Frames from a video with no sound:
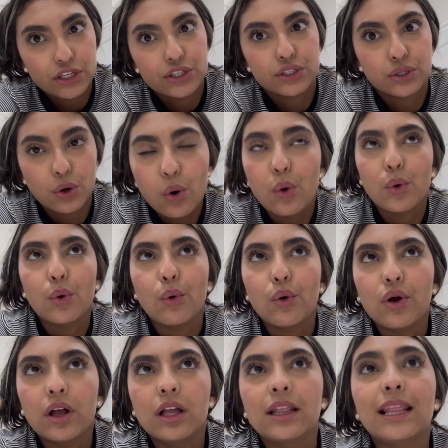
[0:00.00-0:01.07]
school.
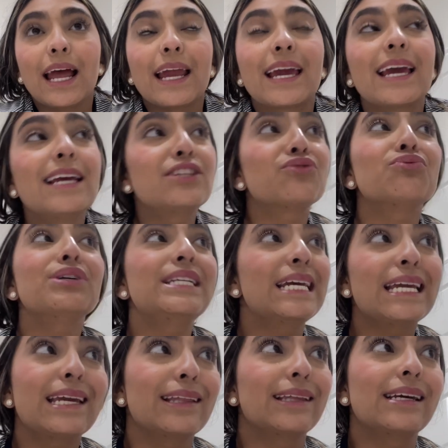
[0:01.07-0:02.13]
Like it's
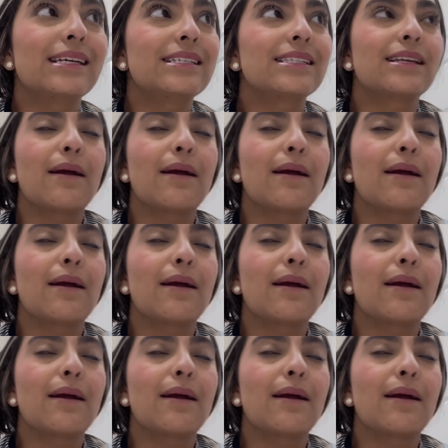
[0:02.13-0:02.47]
ridiculous.